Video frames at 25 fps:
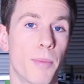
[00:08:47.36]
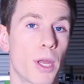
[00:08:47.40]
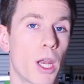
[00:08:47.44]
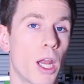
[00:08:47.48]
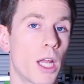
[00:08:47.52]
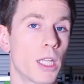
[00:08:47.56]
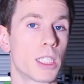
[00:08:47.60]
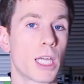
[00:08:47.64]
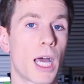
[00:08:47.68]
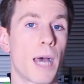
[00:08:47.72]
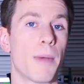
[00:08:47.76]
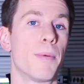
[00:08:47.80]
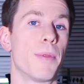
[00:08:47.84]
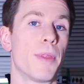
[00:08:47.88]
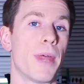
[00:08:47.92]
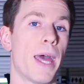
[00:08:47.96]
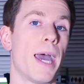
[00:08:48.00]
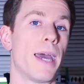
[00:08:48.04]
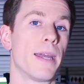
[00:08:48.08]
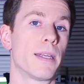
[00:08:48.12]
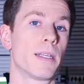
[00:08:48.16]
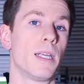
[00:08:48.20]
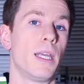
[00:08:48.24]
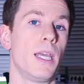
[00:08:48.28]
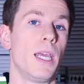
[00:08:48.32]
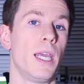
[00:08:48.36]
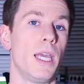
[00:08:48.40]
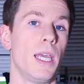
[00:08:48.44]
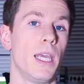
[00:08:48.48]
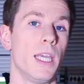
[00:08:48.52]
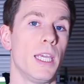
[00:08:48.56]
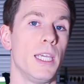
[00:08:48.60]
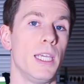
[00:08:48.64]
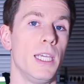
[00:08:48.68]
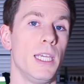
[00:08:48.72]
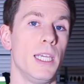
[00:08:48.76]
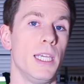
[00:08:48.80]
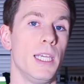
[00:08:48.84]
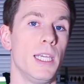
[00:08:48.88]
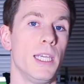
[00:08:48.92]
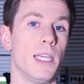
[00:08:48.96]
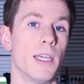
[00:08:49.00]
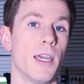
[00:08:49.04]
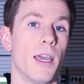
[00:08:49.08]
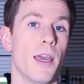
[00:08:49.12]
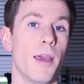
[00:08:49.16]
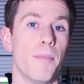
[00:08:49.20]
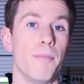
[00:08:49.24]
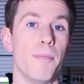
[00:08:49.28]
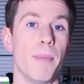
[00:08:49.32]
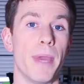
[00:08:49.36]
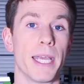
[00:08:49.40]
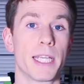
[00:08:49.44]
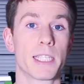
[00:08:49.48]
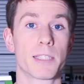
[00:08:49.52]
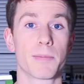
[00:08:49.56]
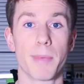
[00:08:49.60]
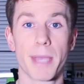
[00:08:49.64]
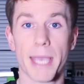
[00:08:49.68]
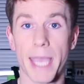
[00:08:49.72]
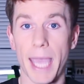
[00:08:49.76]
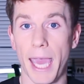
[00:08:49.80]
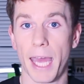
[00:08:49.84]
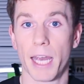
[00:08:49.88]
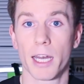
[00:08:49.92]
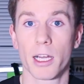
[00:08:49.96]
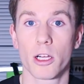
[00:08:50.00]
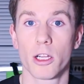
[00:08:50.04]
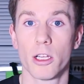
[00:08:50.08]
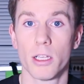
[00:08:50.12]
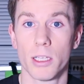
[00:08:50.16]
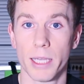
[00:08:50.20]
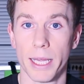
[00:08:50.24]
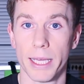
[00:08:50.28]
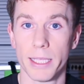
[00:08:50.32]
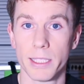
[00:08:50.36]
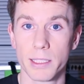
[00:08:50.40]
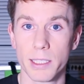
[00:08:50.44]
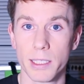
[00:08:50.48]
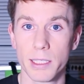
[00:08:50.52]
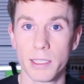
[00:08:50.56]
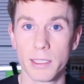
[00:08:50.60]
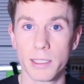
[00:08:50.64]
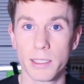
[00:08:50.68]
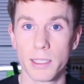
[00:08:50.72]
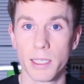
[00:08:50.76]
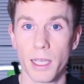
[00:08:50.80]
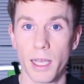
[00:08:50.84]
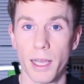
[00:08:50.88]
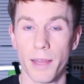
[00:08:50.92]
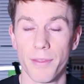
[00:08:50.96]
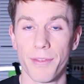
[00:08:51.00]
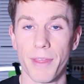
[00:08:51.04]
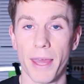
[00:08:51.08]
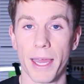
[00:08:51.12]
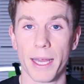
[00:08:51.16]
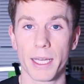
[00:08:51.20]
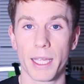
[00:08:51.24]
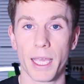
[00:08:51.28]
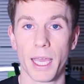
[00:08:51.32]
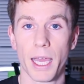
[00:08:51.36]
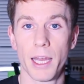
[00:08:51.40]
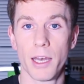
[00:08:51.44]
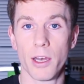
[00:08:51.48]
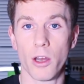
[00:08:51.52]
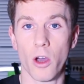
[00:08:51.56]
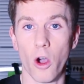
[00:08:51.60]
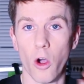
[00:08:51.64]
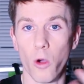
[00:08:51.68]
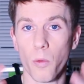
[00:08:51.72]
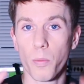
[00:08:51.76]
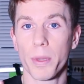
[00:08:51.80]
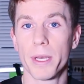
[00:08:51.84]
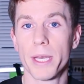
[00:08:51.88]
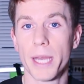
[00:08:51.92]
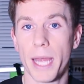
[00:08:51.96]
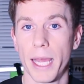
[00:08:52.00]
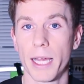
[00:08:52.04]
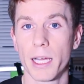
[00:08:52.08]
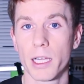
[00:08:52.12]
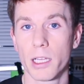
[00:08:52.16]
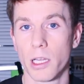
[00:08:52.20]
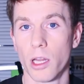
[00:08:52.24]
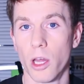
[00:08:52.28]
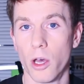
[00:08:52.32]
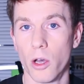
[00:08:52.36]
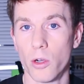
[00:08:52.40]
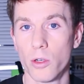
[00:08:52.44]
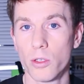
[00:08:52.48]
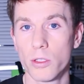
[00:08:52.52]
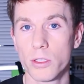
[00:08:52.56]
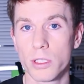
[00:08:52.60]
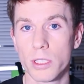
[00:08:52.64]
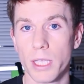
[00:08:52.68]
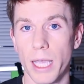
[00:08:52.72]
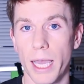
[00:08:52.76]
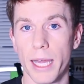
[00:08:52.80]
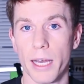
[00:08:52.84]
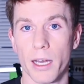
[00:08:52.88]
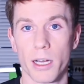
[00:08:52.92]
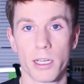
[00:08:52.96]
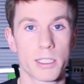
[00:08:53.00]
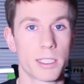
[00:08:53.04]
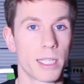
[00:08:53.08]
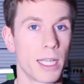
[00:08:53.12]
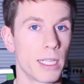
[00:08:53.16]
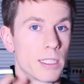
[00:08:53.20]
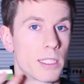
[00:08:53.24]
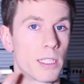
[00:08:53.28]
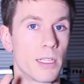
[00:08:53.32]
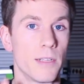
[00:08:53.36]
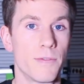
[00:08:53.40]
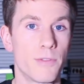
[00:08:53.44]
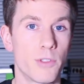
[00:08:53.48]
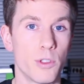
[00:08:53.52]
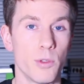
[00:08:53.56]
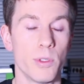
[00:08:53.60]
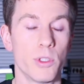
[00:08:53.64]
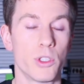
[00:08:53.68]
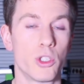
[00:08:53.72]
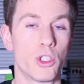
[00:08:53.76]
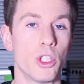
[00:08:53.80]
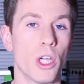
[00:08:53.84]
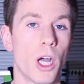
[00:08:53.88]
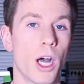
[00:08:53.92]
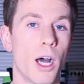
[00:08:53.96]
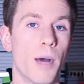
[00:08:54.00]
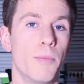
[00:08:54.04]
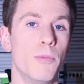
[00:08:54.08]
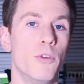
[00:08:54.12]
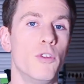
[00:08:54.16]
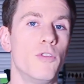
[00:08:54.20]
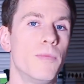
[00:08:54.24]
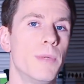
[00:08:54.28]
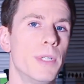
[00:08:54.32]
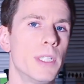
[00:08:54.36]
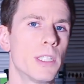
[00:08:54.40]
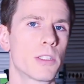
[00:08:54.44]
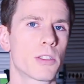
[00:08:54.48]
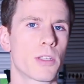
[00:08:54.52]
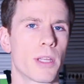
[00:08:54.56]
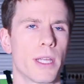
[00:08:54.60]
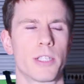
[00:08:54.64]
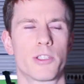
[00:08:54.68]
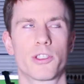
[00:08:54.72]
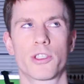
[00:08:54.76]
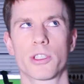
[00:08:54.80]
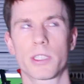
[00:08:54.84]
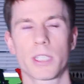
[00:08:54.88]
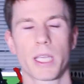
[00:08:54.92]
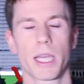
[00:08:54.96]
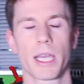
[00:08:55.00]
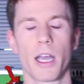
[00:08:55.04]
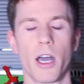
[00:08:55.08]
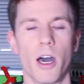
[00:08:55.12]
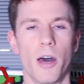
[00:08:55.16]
but on top of that, he makes mechanical lenses that can open and close and are sensitive to his jaw movements, so that's just like